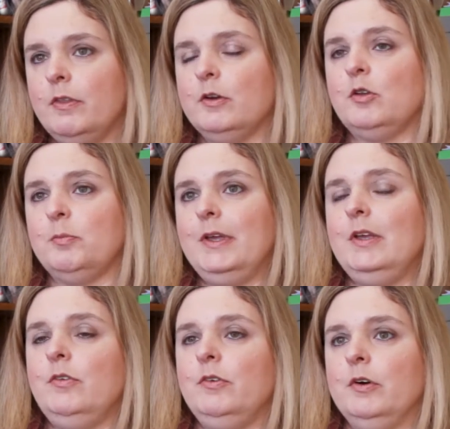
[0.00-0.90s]
then it'll be
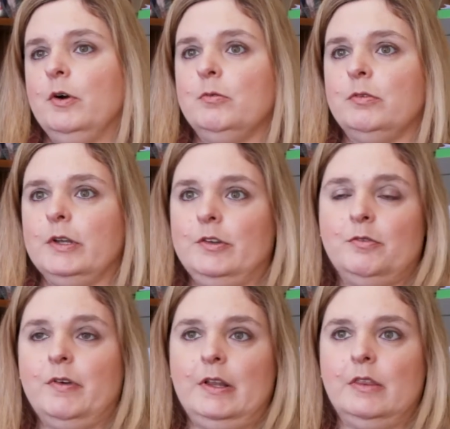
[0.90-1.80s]
easier, hopefully,
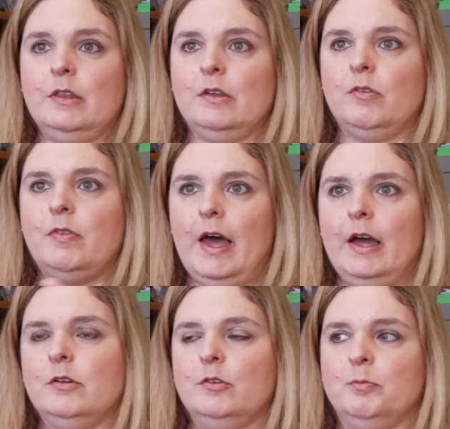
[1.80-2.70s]
to find things
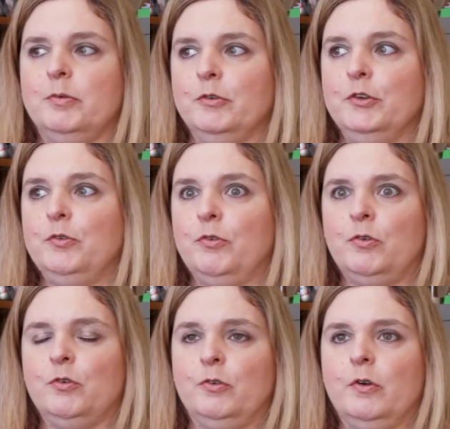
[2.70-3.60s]
that
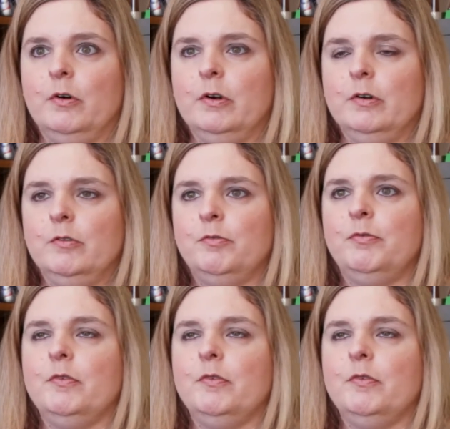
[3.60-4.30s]
produce or